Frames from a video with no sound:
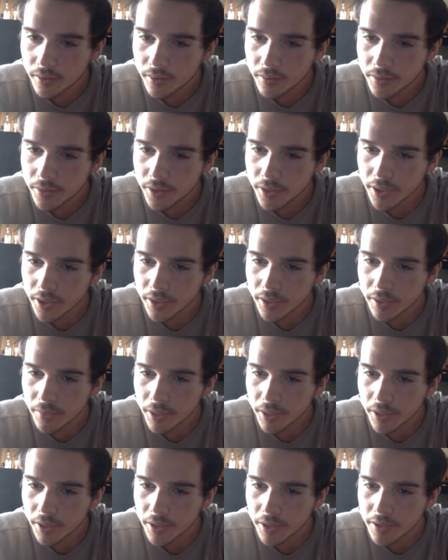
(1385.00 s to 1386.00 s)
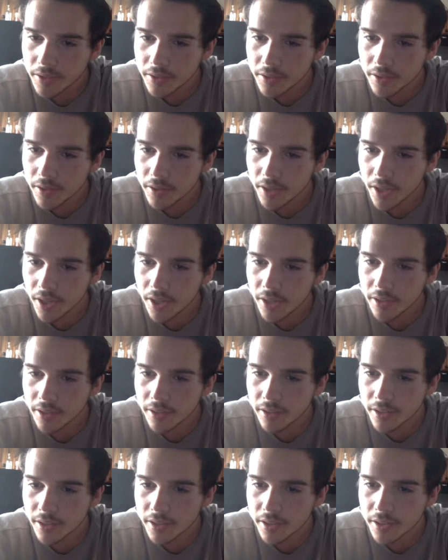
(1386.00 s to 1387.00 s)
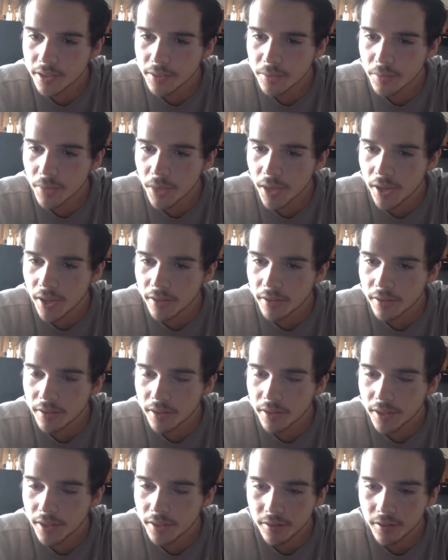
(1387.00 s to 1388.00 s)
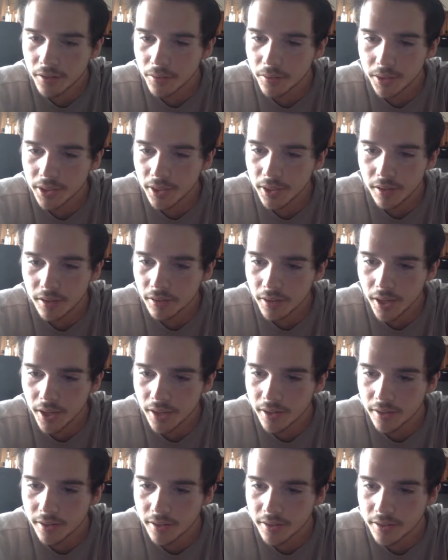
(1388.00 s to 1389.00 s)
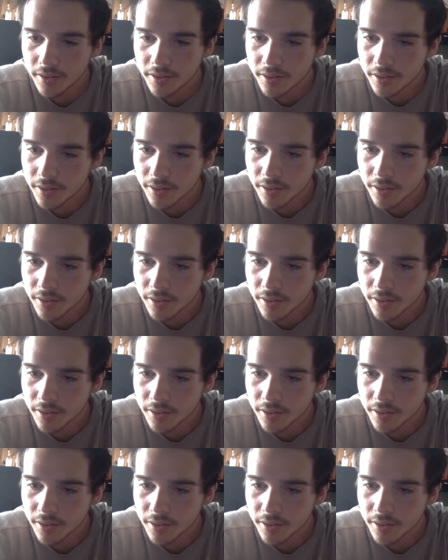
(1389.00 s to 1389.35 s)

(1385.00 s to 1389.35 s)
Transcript: Trying to get my hands on Endless Smile. I don't know what the hell that is.